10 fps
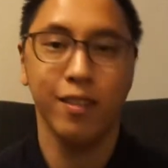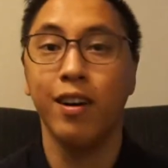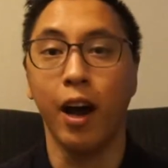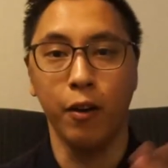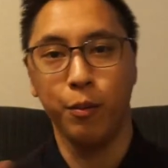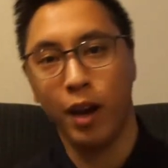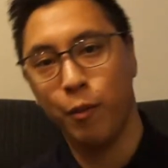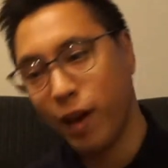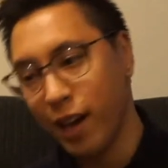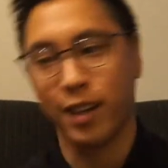I would bow
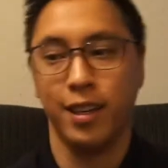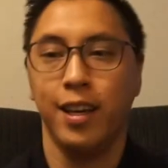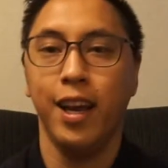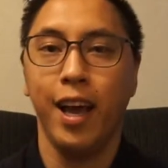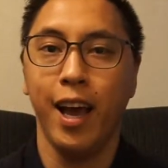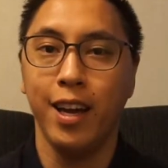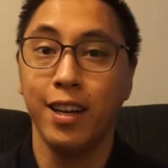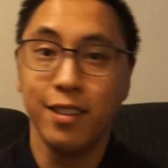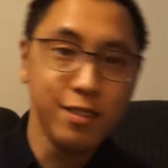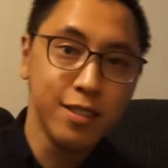back, and
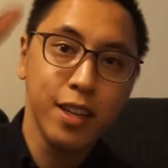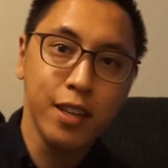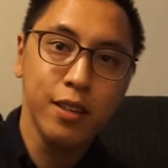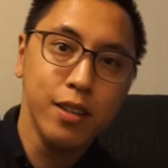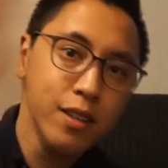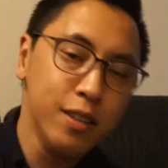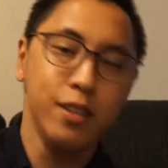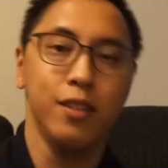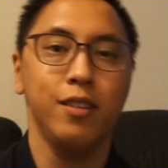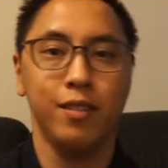then see
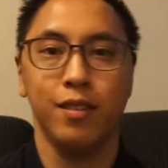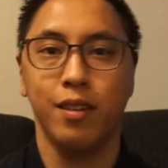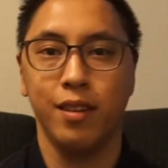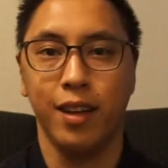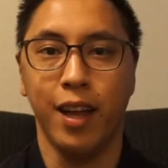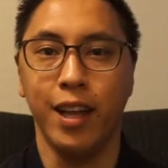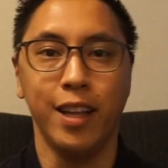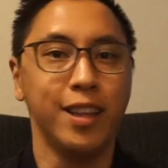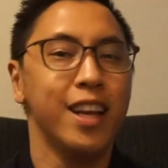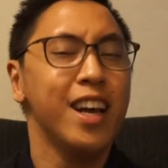you. And then
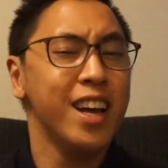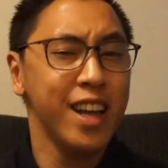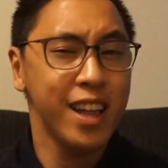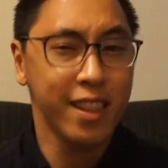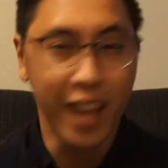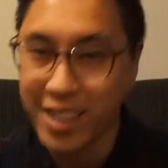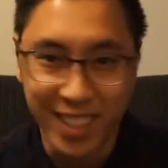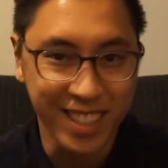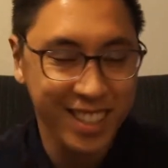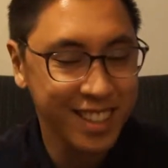that's it.
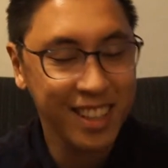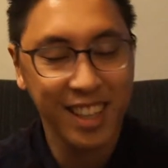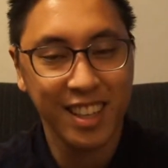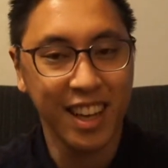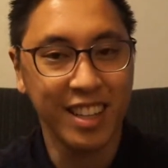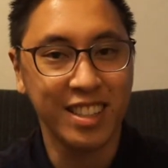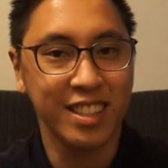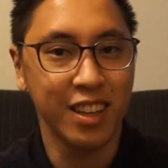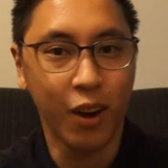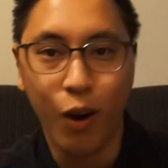That's the
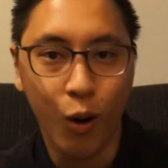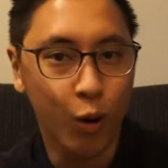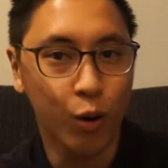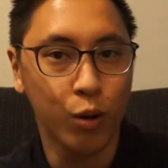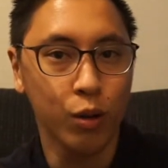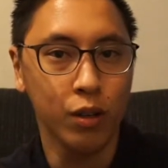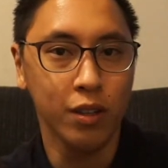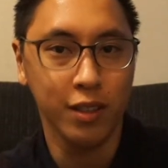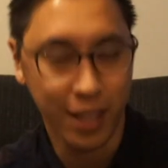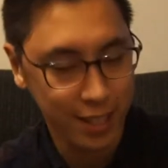whole
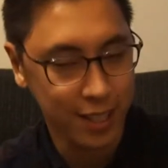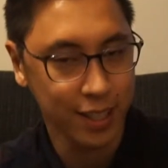lesson.